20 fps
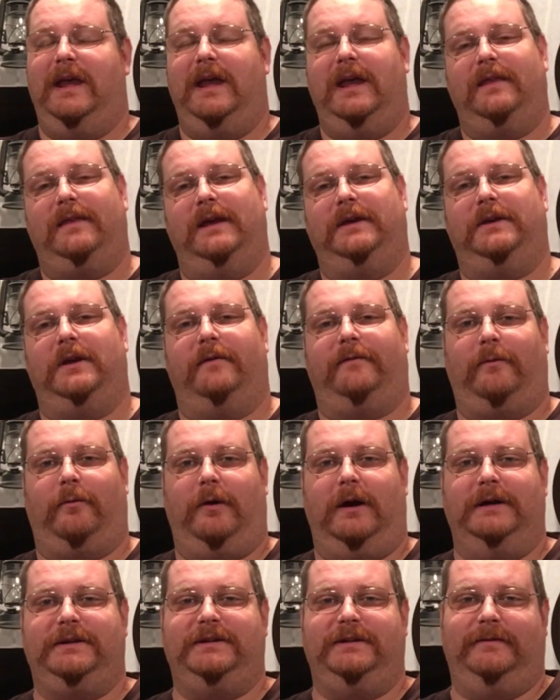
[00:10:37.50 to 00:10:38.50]
thank you all for
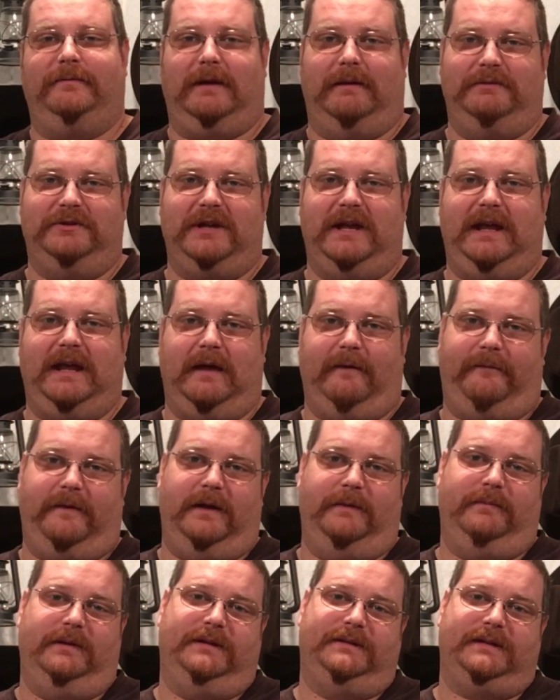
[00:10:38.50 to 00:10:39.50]
watching. I'm Jay. Have
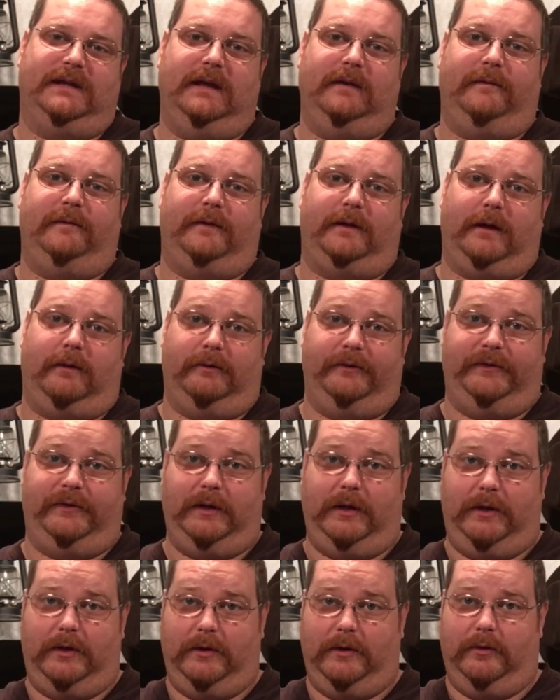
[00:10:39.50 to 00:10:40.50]
fun, be safe, and I will see
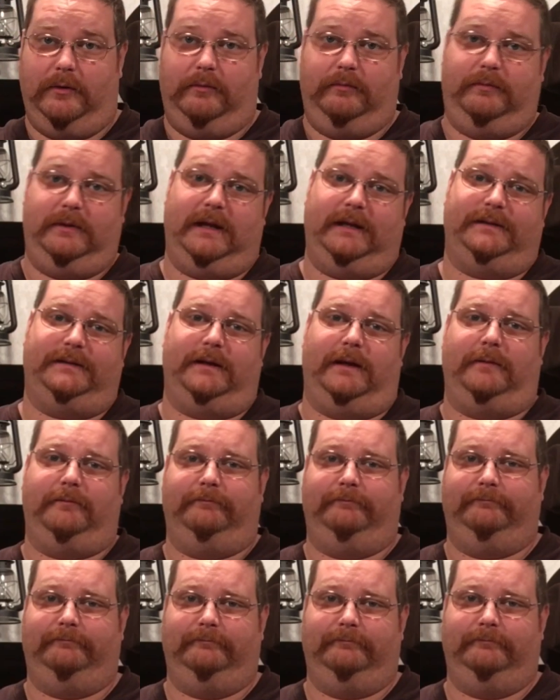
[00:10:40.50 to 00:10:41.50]
you next time.
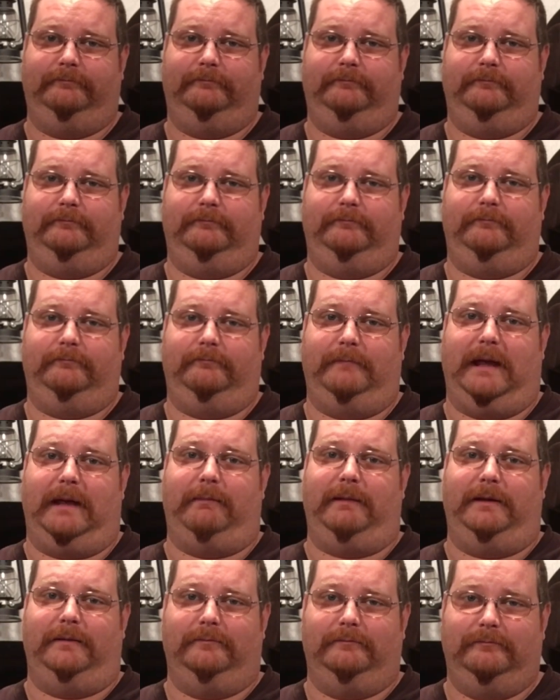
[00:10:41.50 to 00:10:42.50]

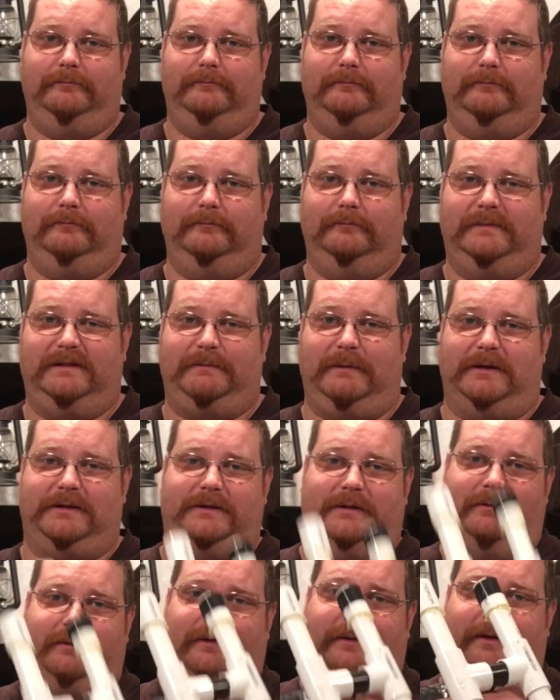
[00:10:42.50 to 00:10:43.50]
Maybe.
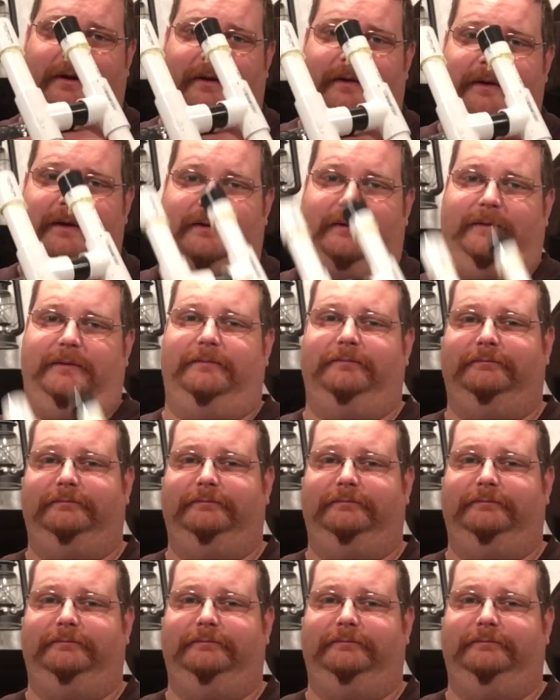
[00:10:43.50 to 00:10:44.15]
Especially with all this.